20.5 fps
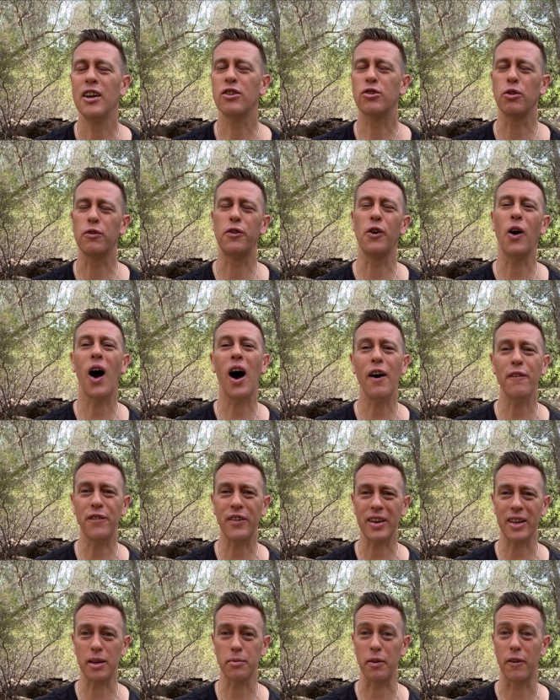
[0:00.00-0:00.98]
So if you are
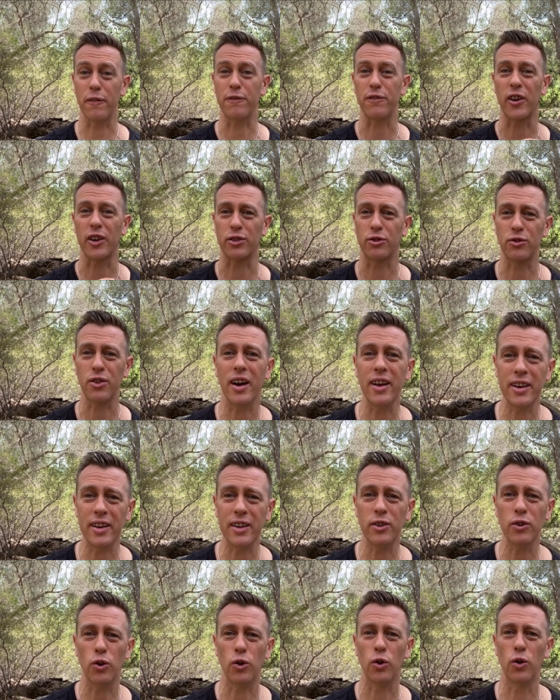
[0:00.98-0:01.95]
feeling a bit
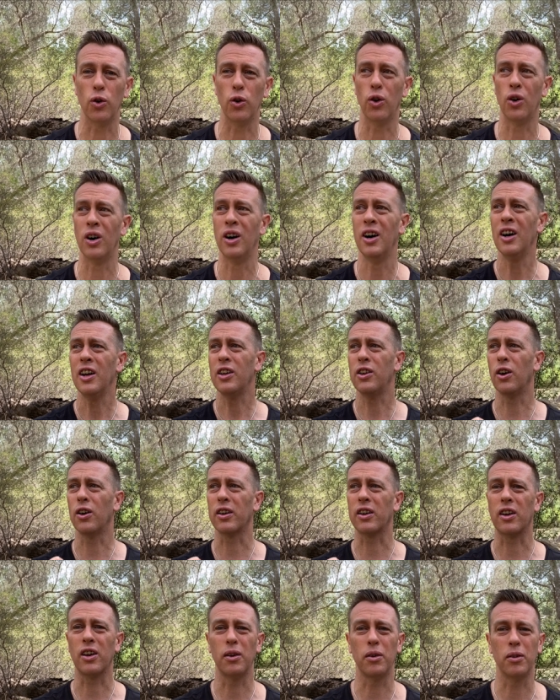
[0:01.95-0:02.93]
frustrated or, you know,